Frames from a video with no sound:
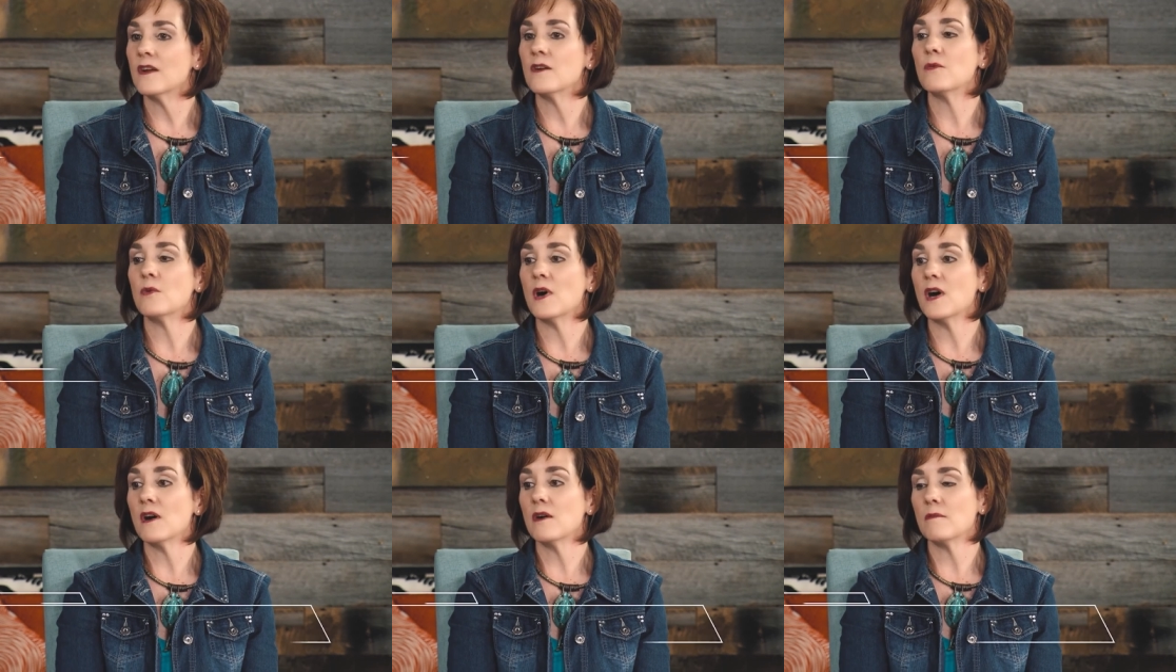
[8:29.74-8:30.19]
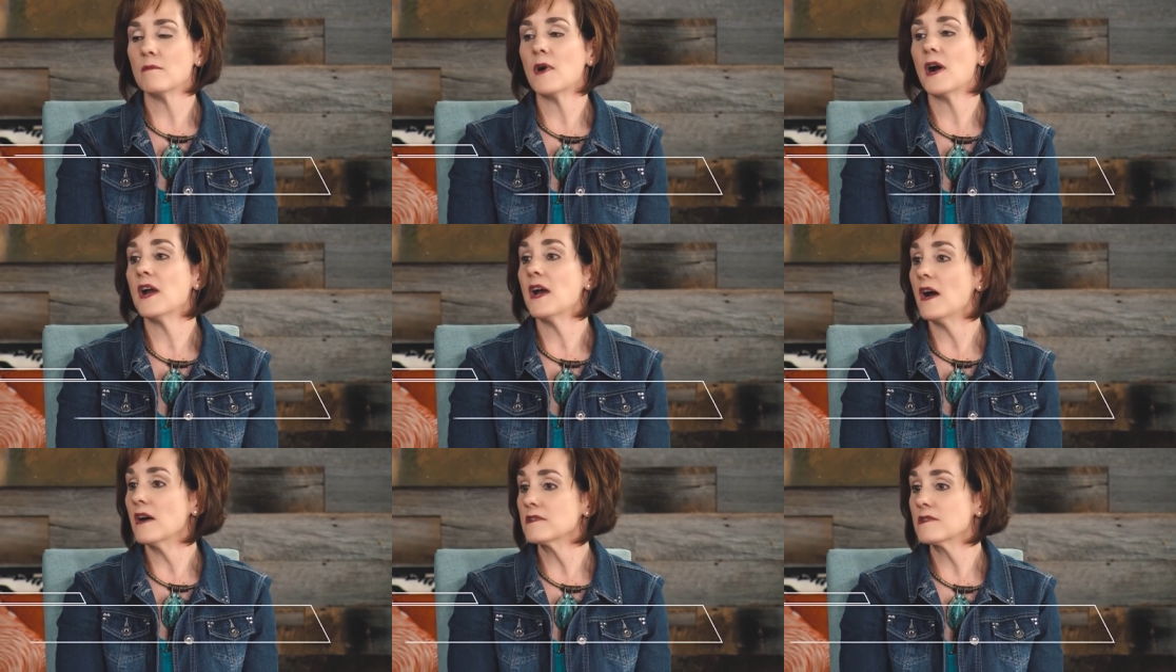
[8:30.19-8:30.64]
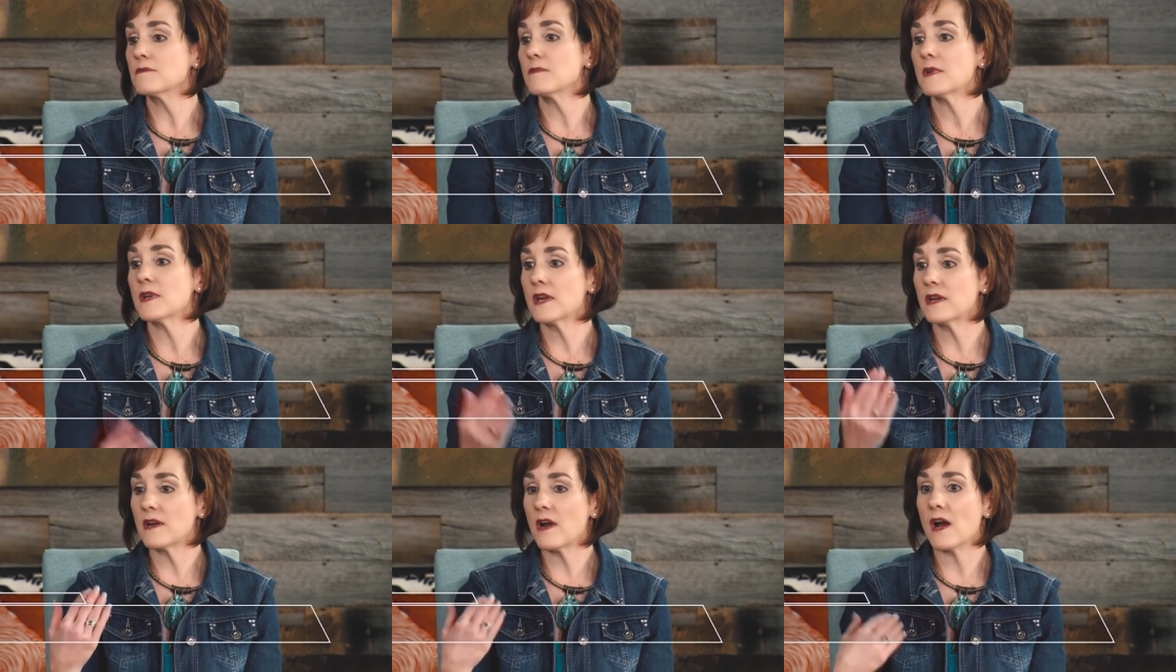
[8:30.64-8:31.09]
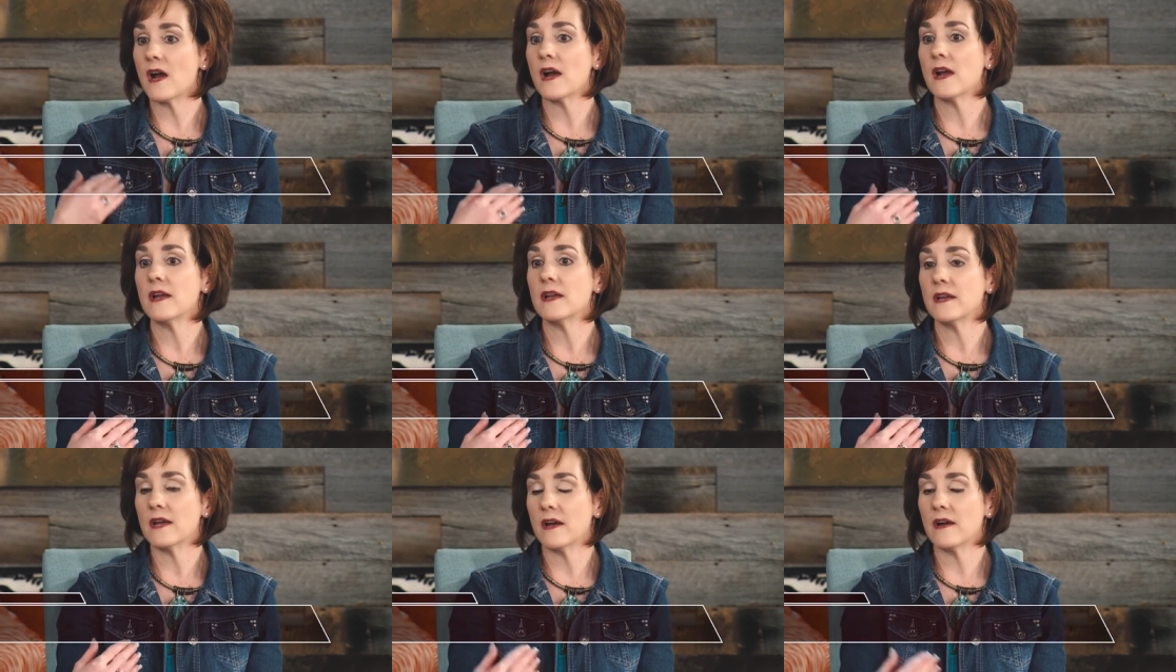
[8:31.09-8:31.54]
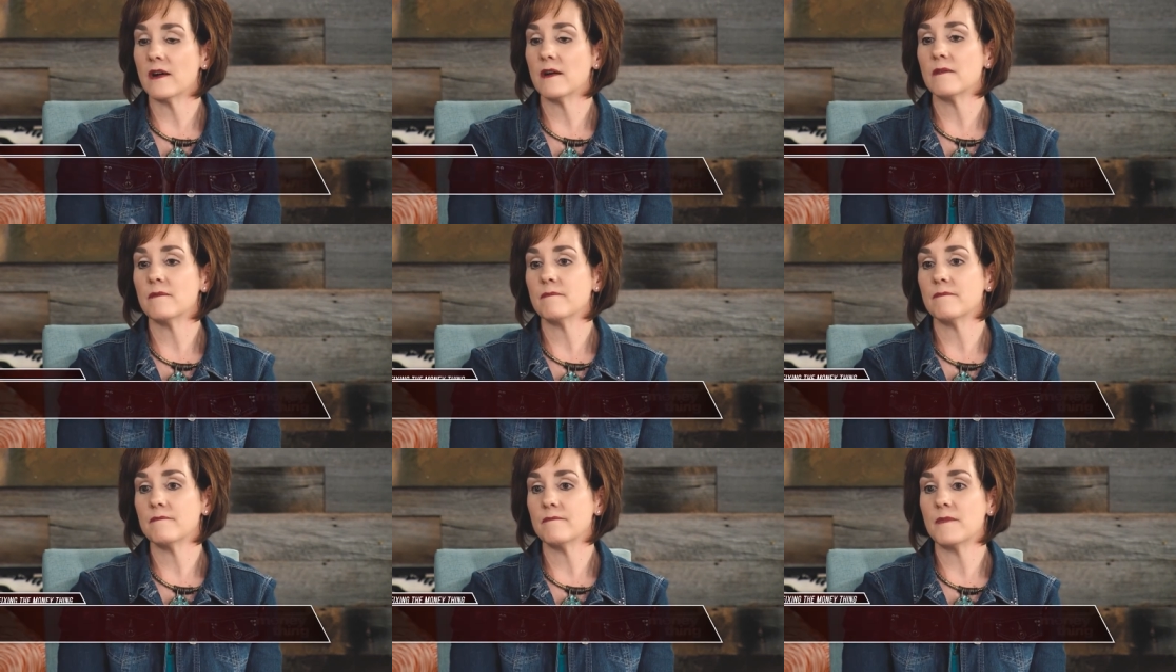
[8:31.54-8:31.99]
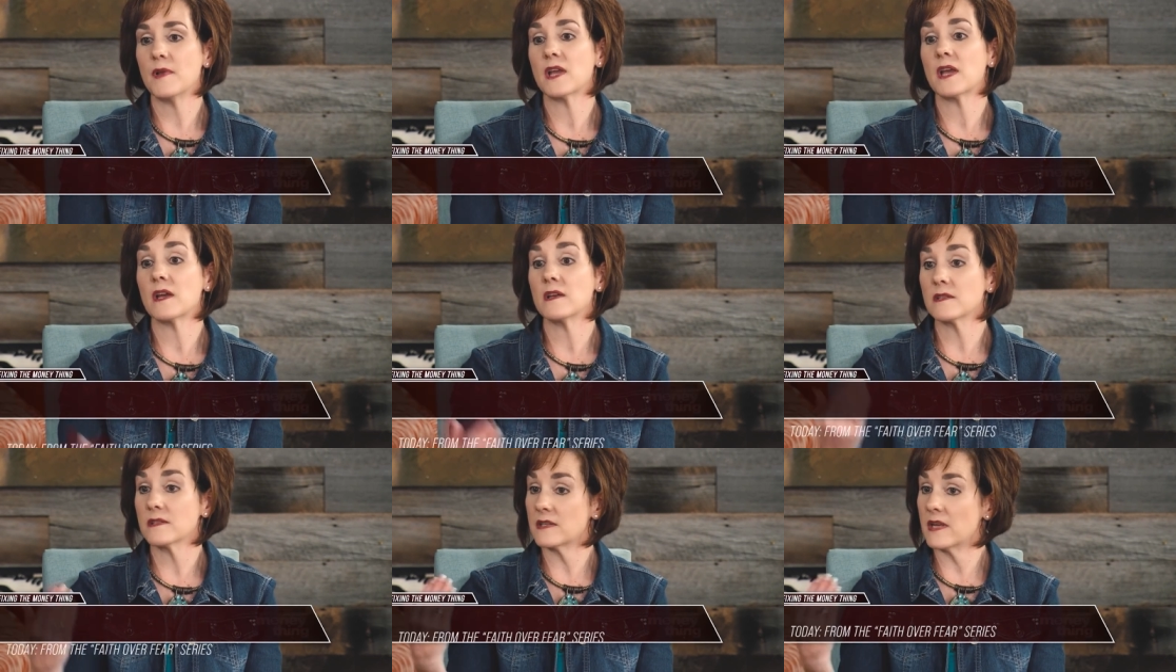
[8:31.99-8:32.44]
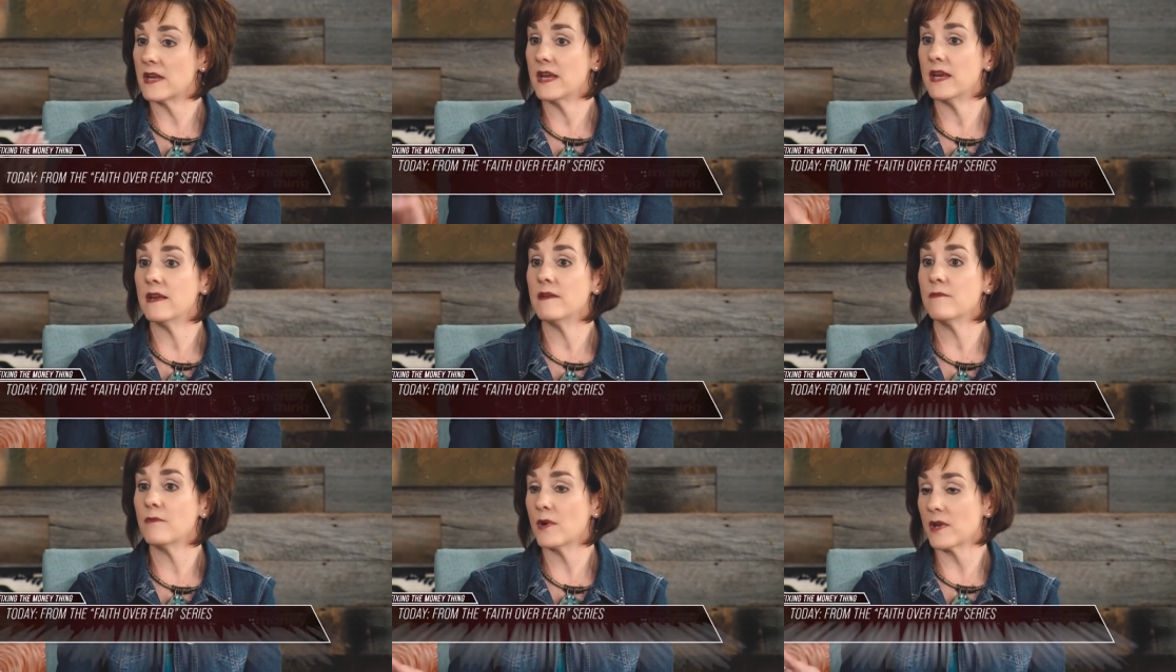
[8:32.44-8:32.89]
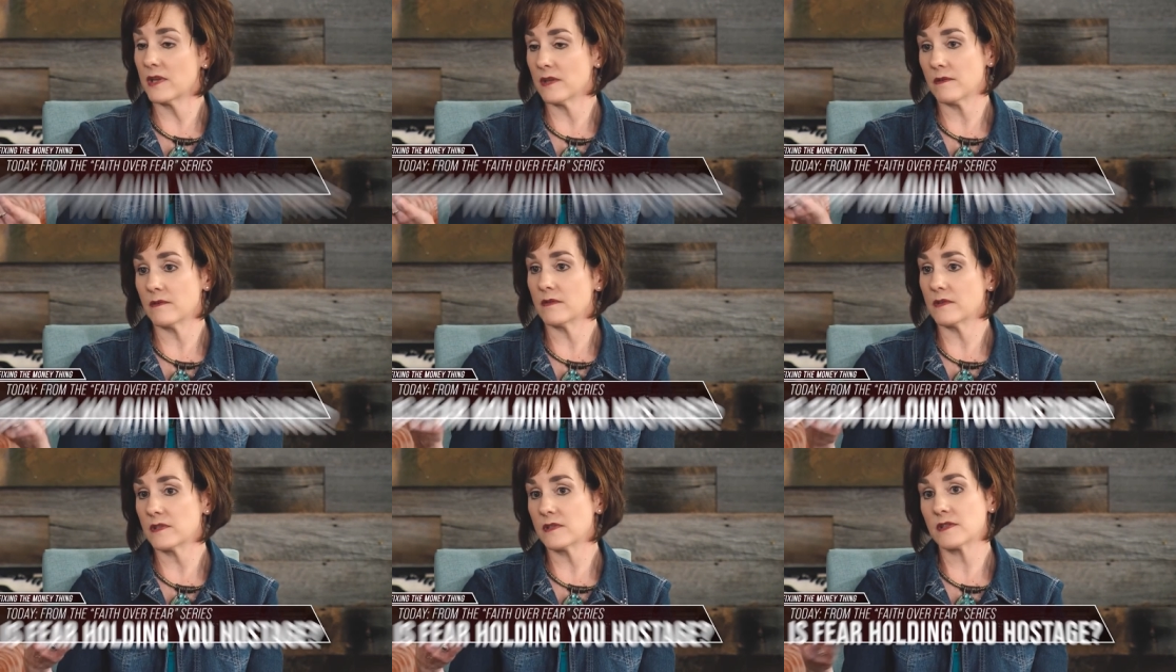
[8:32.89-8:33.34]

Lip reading: Well, my husband and I, because he went